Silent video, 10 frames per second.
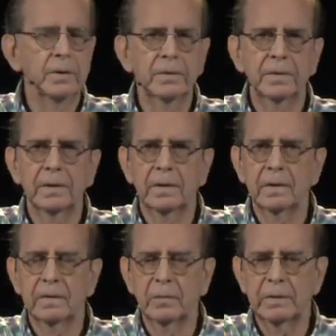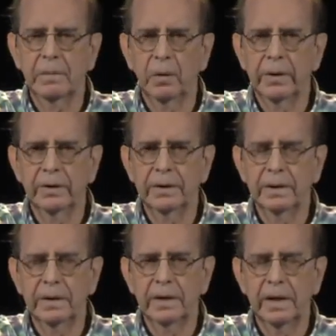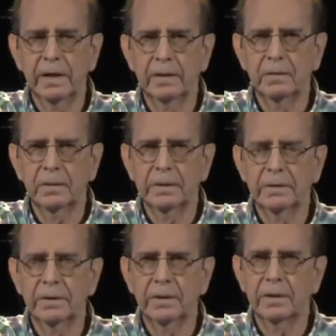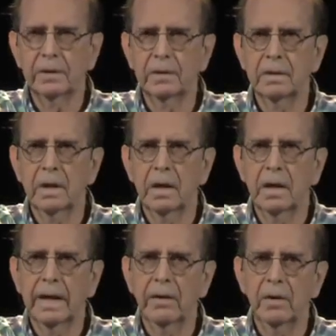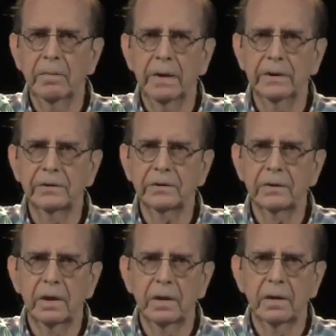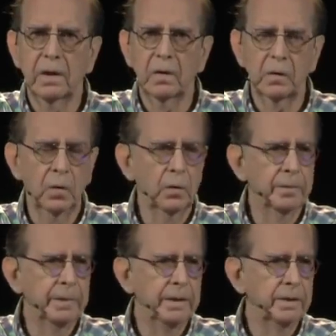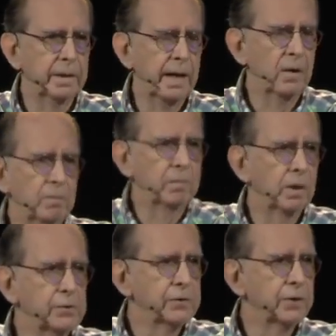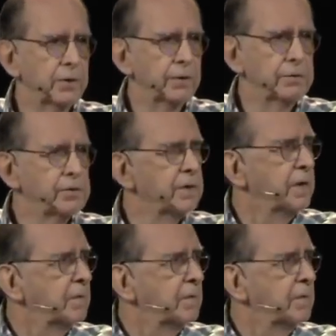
with polarity and with how our body's all golden mean and how implosion occurs.